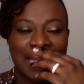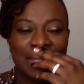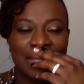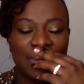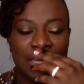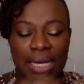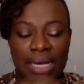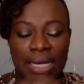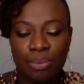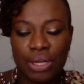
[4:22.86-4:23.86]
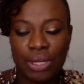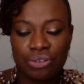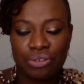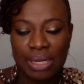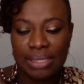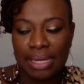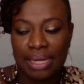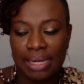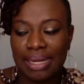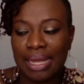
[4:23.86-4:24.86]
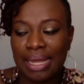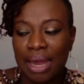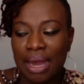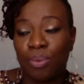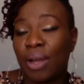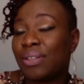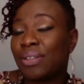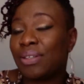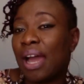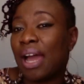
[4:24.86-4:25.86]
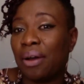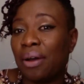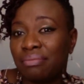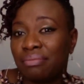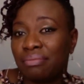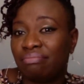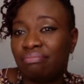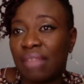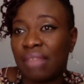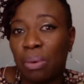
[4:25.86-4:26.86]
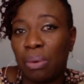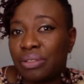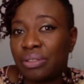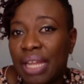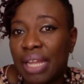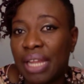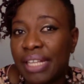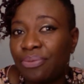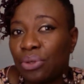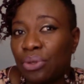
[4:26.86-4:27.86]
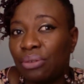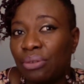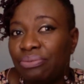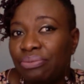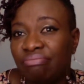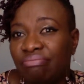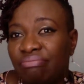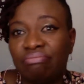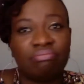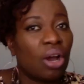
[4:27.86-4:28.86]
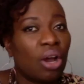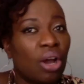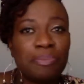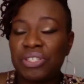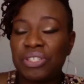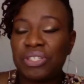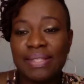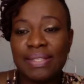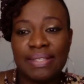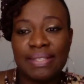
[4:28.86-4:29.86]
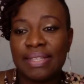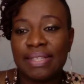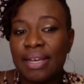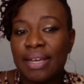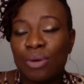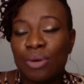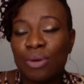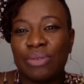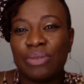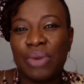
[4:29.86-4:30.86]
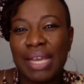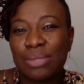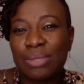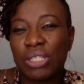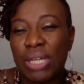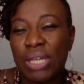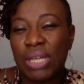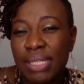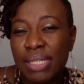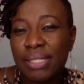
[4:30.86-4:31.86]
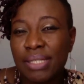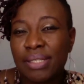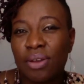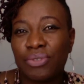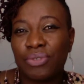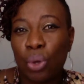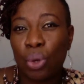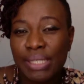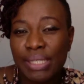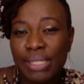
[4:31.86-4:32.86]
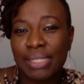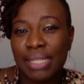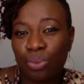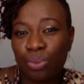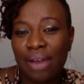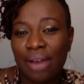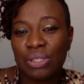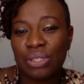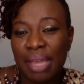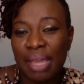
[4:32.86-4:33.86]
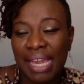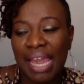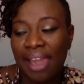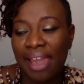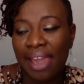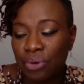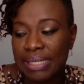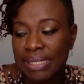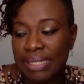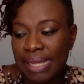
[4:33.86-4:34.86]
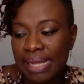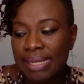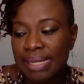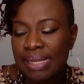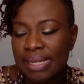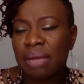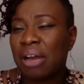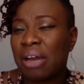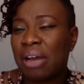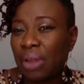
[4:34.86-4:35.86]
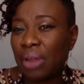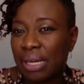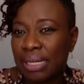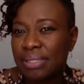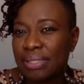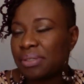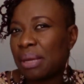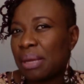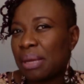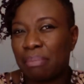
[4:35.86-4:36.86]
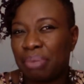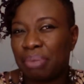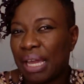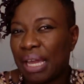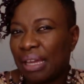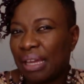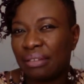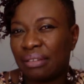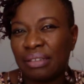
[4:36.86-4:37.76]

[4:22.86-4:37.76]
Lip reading: You and I would agree that our world today is full of options. We're faced with dozens of choices that we have to make every day. Some are very little, some are big.